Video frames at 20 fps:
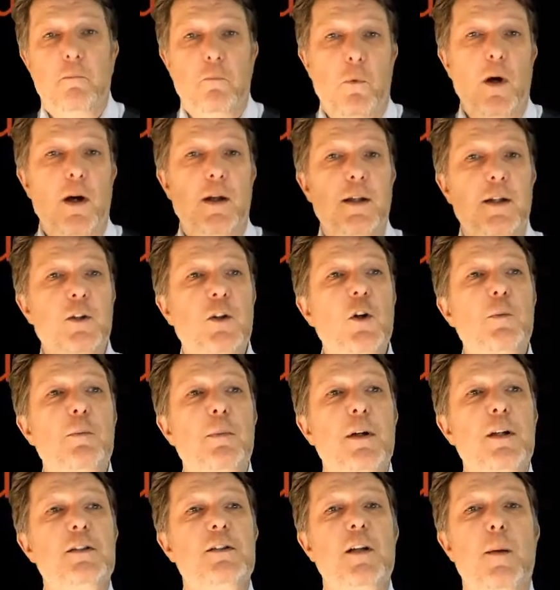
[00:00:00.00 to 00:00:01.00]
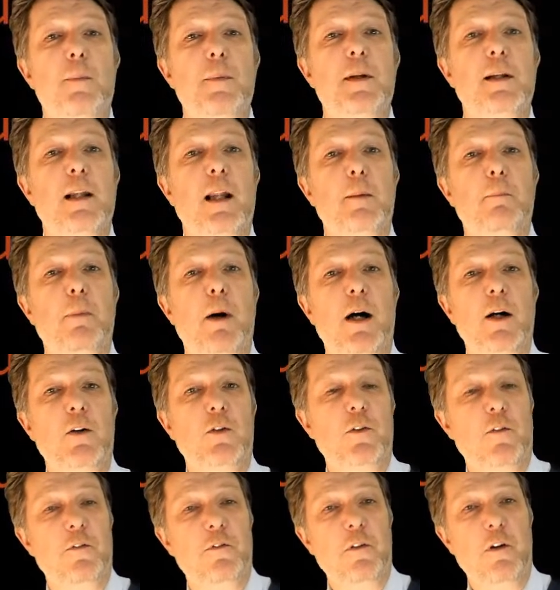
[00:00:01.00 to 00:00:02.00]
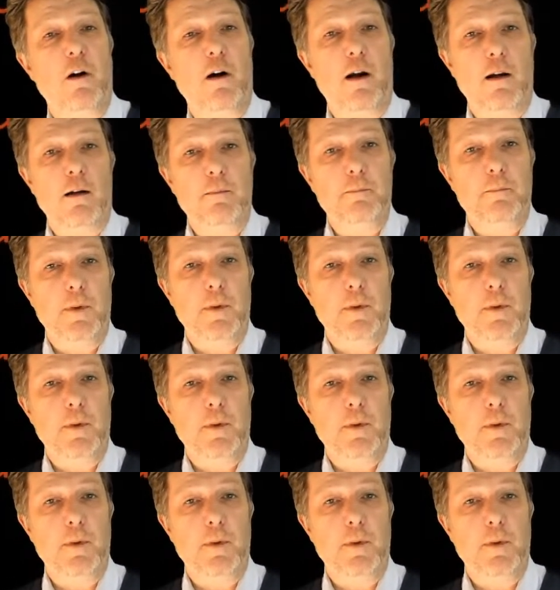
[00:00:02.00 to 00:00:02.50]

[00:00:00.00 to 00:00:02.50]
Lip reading: Well, there could be something like buy on the fly.